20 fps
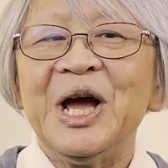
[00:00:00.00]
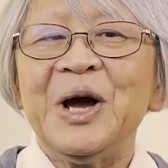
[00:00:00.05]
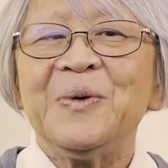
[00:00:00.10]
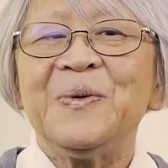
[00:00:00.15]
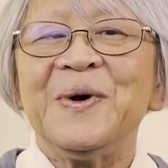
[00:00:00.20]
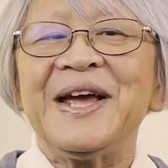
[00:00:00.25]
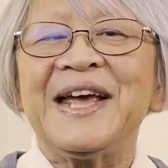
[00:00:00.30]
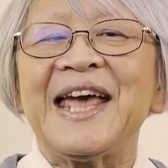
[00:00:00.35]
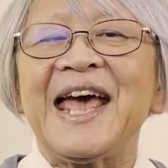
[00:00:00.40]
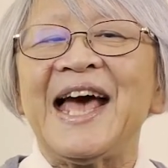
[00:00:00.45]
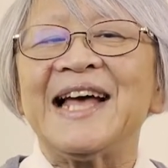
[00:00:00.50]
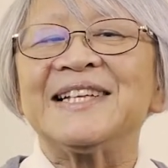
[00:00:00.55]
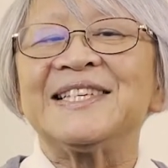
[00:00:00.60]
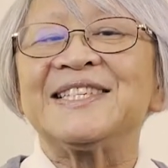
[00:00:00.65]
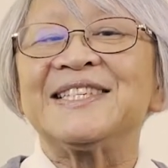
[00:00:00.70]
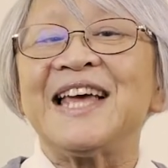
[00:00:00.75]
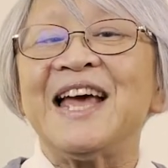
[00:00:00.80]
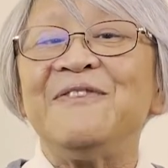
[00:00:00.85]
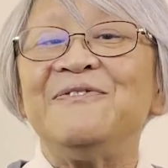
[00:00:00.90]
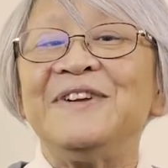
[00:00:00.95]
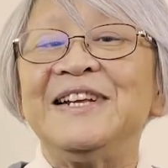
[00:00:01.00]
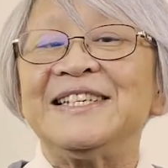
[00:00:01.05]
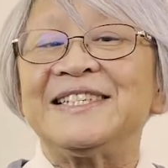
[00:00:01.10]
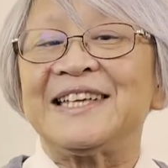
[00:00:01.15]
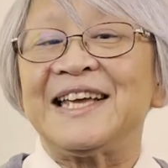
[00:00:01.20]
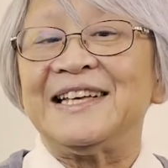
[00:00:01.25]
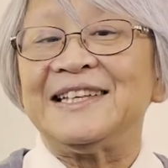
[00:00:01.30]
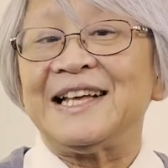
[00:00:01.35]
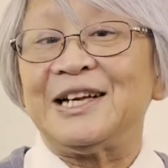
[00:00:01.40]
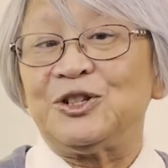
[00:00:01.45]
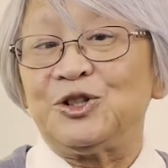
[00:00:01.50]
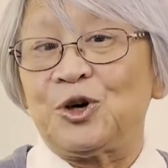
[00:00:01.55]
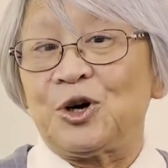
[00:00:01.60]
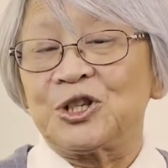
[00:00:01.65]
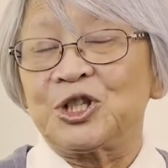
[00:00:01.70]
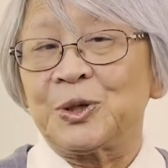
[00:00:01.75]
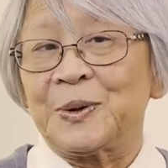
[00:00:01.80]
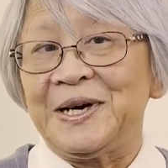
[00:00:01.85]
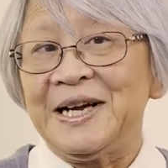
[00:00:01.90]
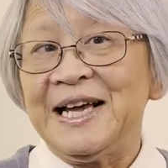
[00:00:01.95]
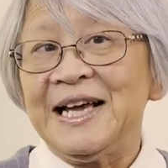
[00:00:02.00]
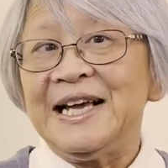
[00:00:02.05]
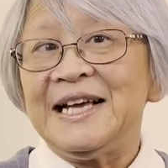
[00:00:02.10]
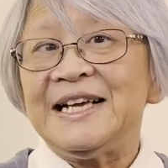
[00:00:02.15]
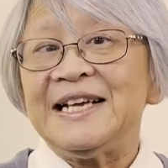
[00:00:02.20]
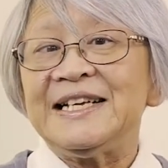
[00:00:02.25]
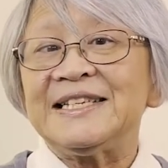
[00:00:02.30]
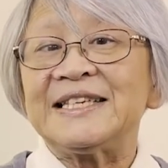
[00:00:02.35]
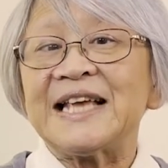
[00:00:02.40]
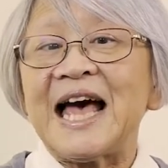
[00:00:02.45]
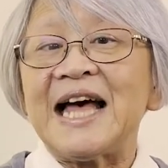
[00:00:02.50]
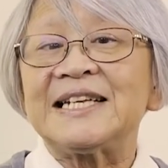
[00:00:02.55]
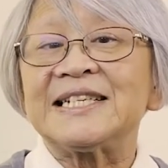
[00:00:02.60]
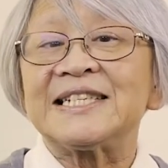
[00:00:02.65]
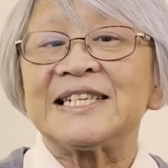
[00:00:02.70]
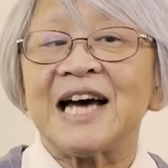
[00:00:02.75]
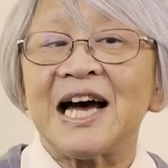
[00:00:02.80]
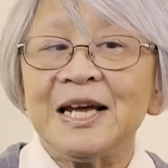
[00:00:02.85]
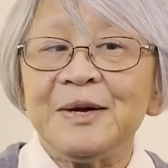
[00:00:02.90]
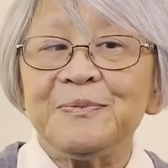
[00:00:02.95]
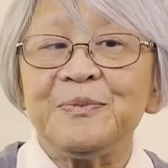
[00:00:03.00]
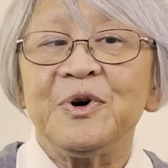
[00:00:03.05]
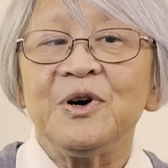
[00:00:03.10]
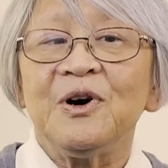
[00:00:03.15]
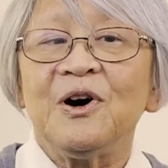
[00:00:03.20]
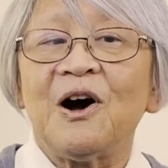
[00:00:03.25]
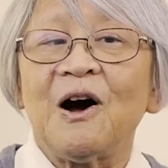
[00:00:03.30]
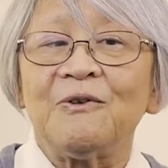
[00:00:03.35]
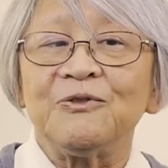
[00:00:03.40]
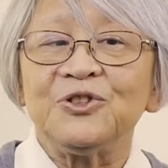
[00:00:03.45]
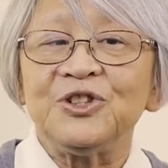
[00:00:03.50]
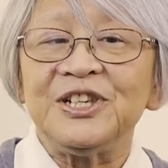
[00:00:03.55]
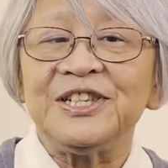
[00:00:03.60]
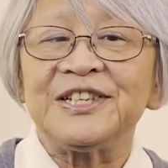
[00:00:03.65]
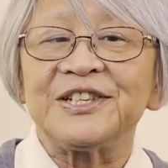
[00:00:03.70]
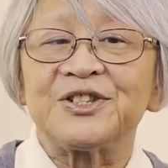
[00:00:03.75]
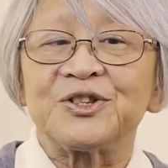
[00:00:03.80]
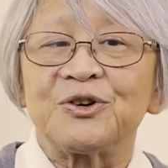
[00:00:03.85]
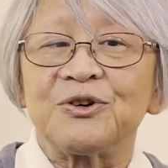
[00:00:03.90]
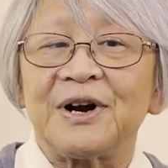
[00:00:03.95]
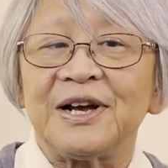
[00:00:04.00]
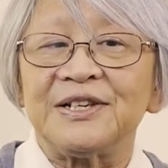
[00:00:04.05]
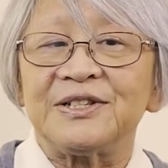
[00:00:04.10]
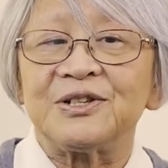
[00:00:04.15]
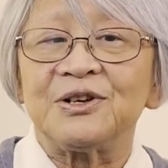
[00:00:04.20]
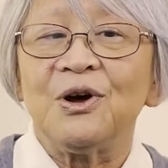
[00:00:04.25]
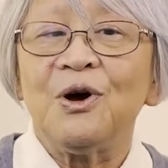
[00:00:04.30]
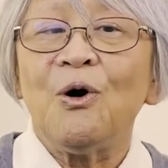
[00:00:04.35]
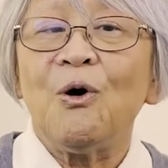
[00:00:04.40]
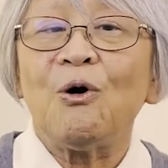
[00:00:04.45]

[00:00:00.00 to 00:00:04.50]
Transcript: We can safely say that Joshua is a type of Jesus Christ,